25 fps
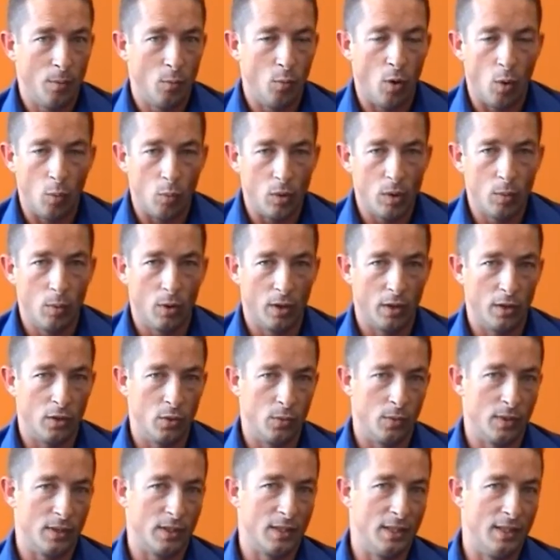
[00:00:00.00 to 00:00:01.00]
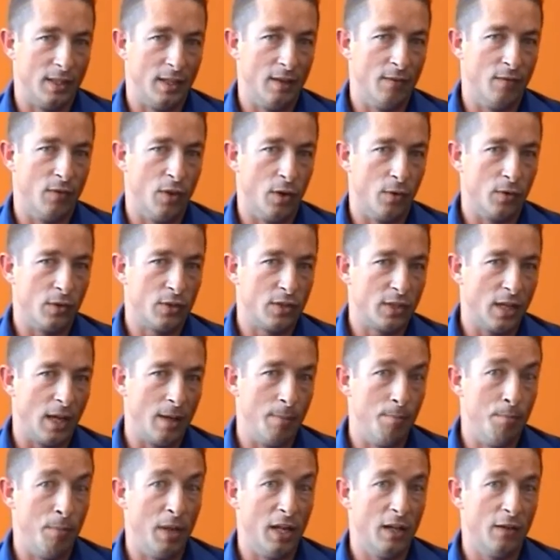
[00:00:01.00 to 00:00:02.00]
What we want to do is give those
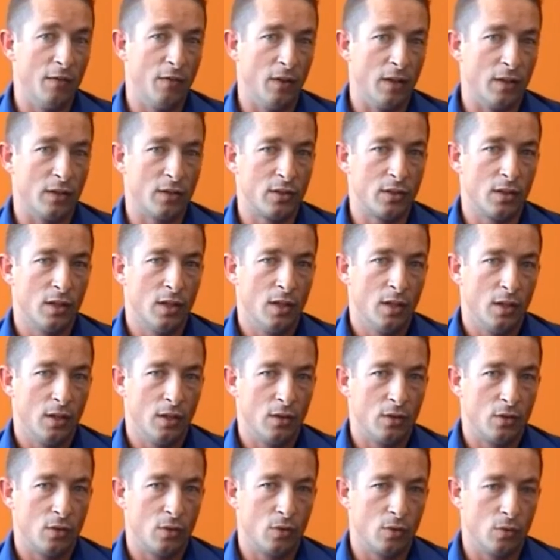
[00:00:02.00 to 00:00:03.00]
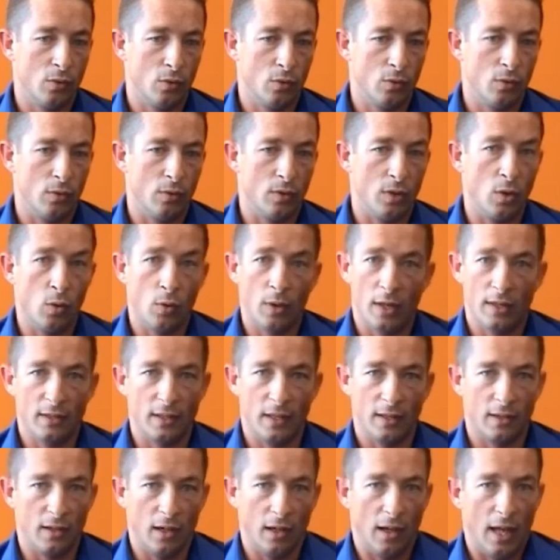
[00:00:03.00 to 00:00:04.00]
same benefits to the
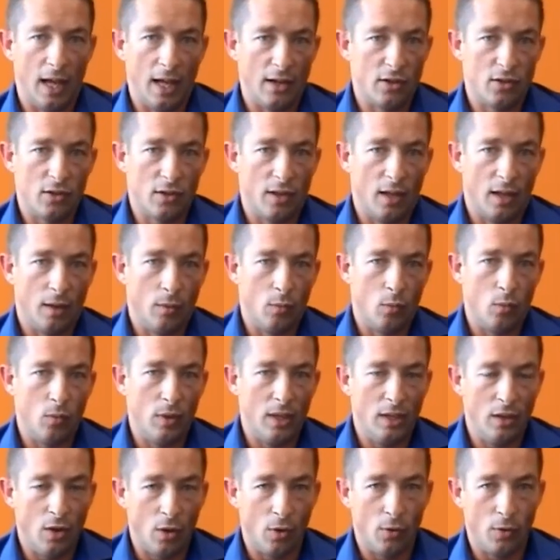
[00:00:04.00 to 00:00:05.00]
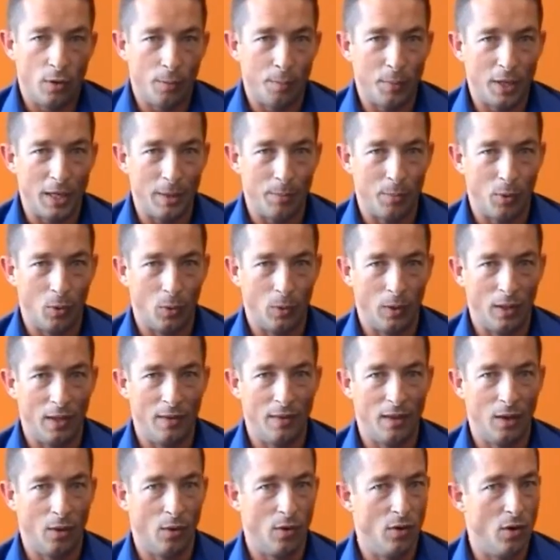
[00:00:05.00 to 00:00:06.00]
organisation at large, that we know that people
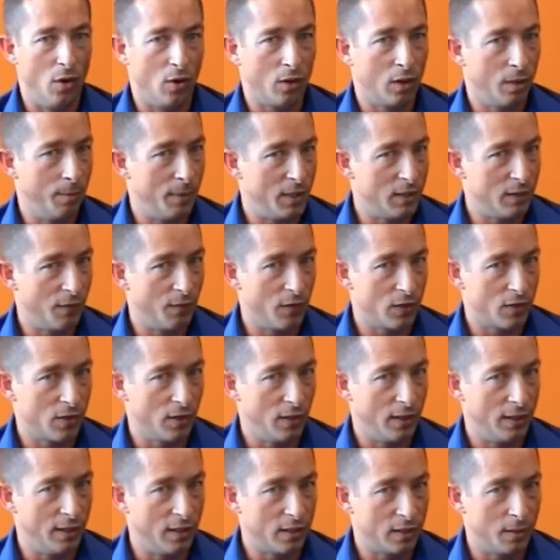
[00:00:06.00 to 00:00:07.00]
in there are not going to be sufficiently